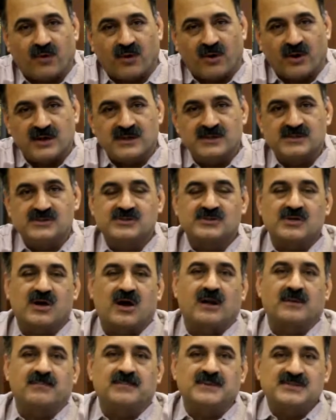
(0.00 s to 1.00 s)
faults
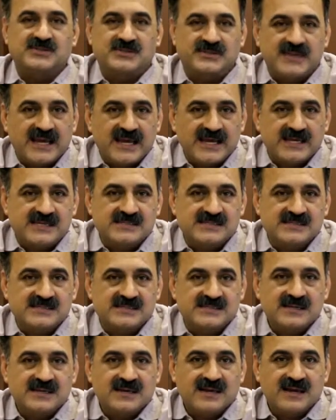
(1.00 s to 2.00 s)
or
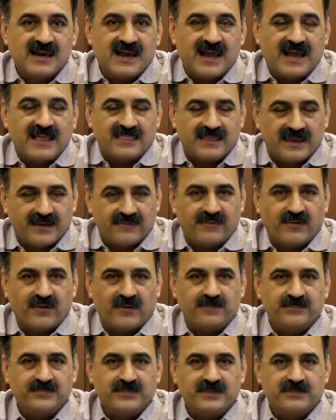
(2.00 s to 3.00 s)
mistakes, and
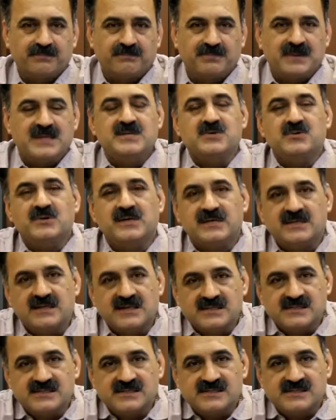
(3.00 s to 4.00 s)
therefore be duly
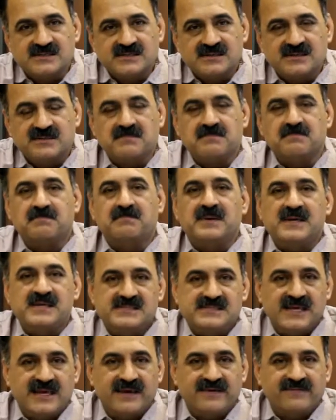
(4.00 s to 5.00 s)
diligent,
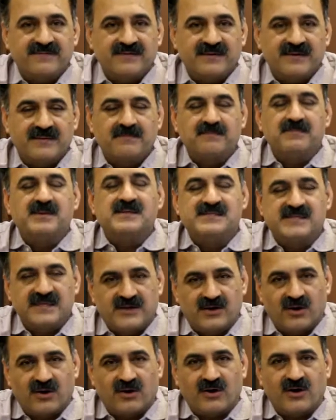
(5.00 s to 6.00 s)
be safe, be
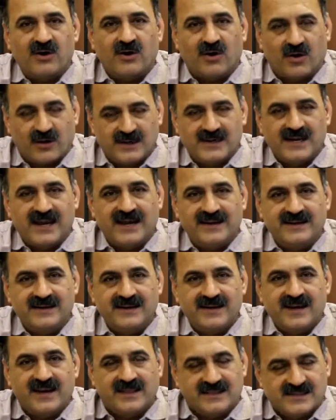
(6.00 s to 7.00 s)
secure
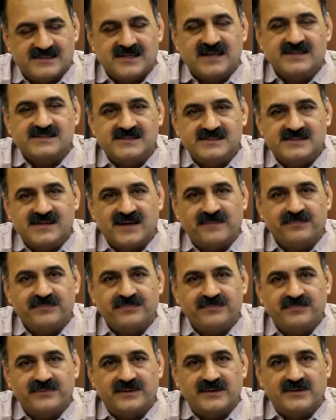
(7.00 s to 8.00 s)
online, and the chances are
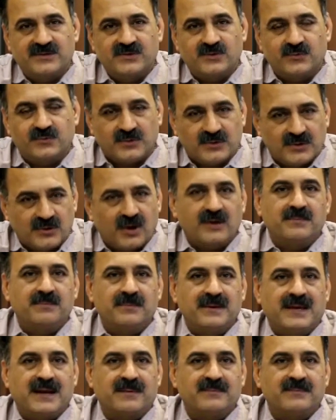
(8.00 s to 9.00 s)
that you would not
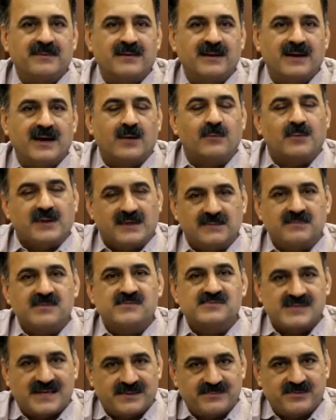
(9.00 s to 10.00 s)
become a
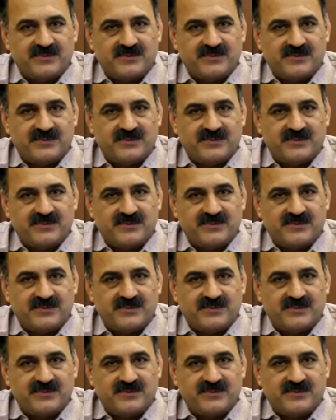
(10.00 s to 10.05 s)
victim of